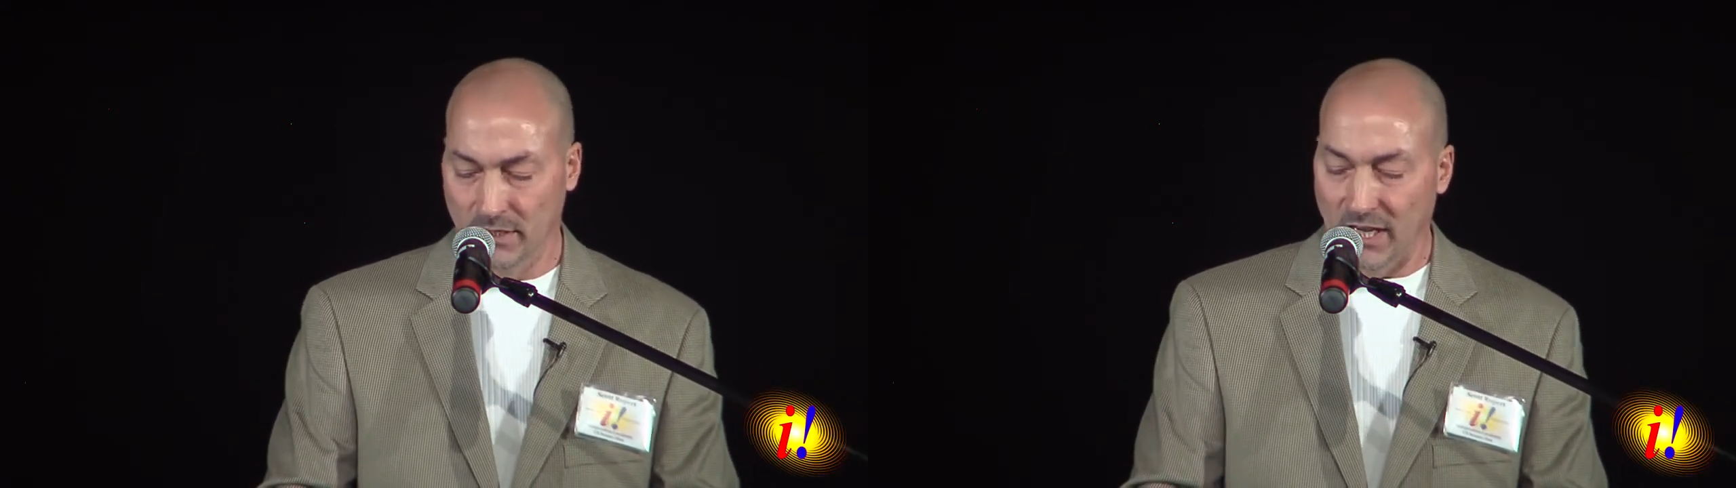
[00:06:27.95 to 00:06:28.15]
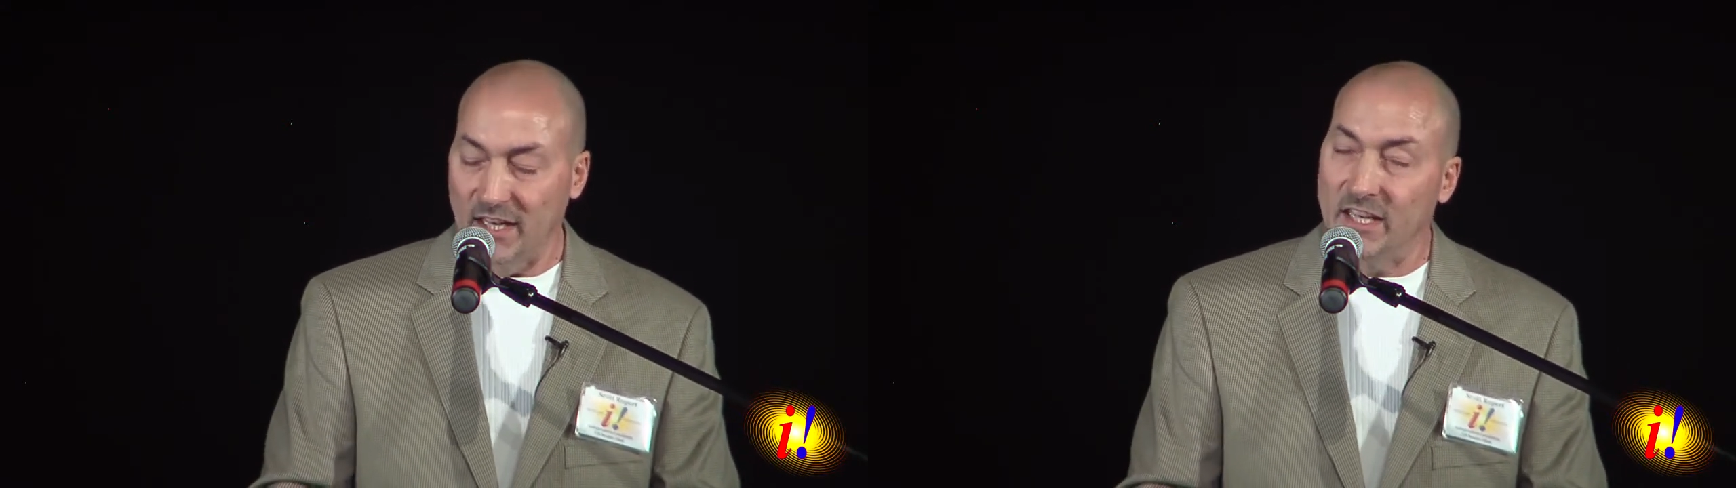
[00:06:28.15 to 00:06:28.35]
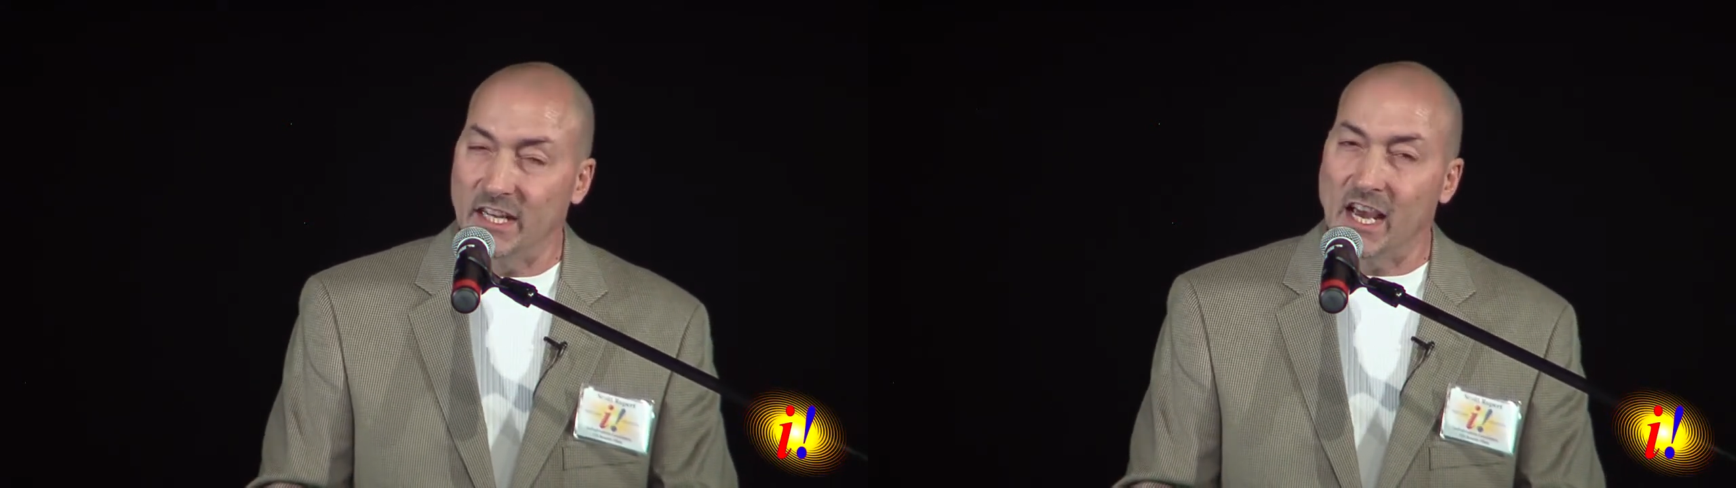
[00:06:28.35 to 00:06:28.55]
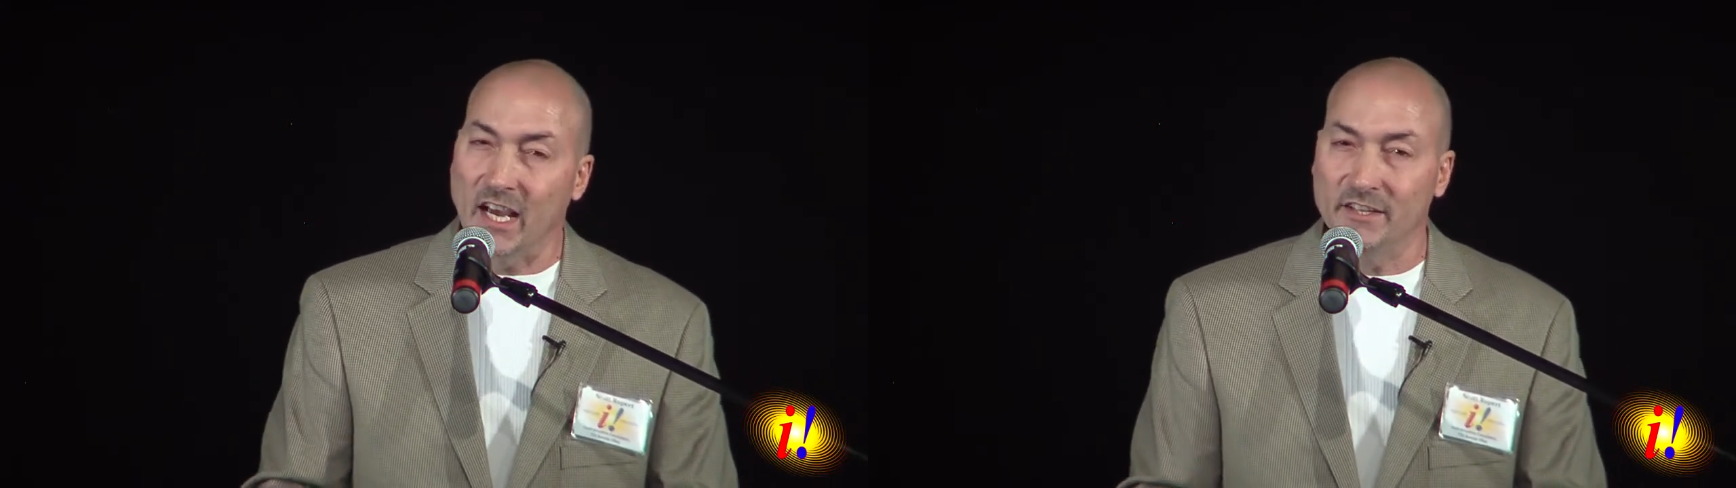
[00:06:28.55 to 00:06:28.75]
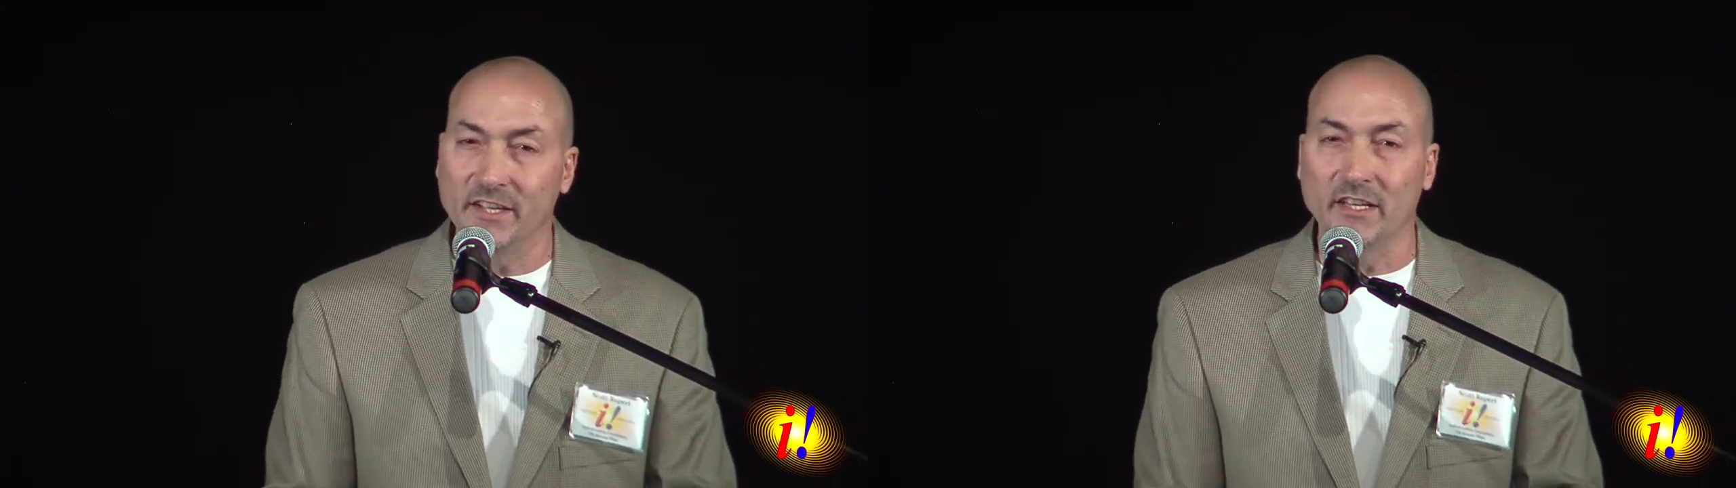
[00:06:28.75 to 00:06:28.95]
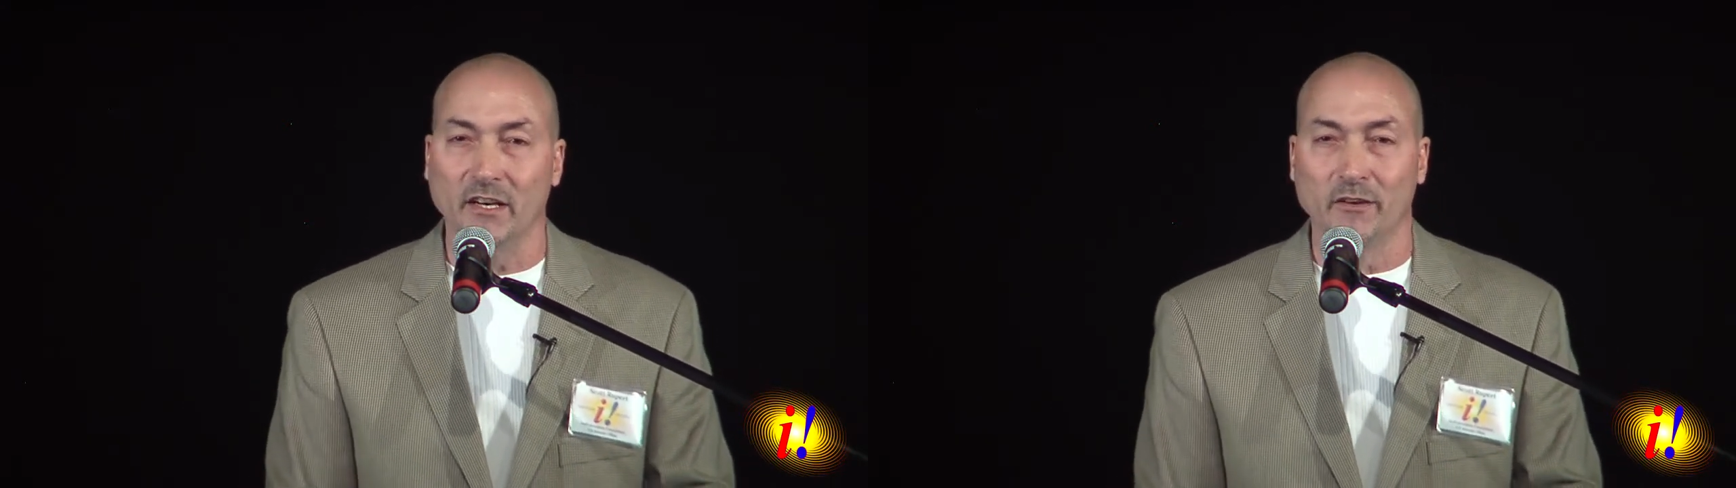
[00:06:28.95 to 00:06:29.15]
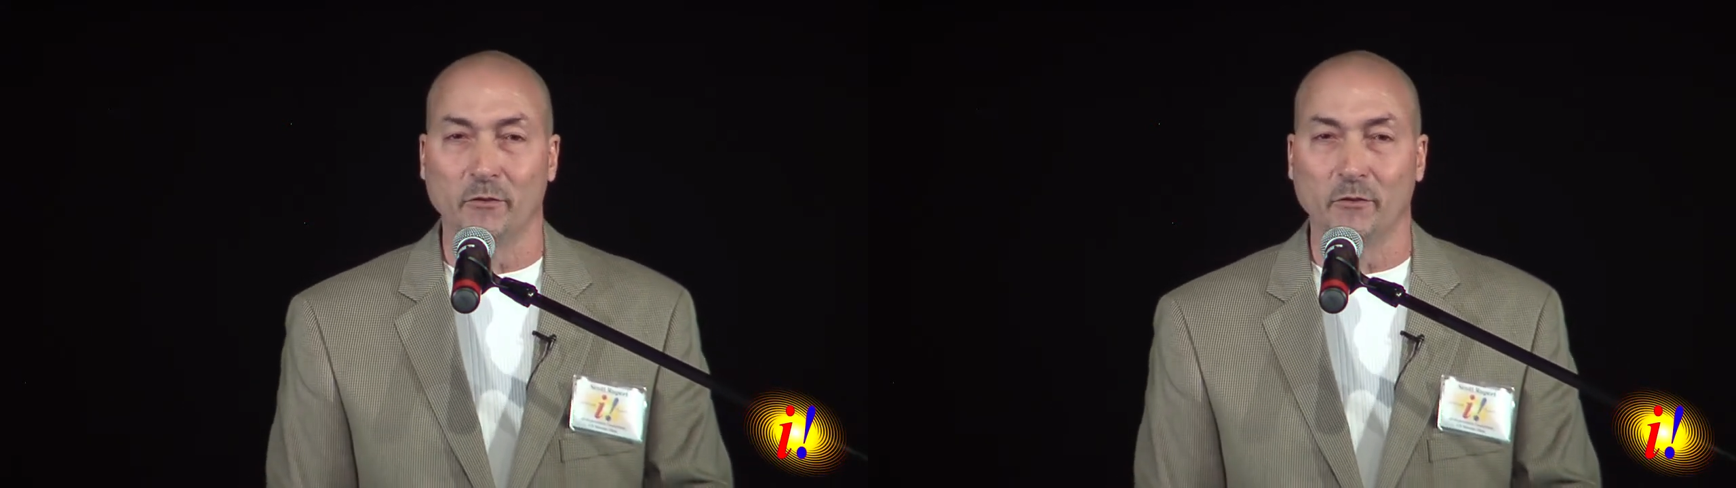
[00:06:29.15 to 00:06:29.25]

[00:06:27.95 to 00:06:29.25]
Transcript: and in the idea of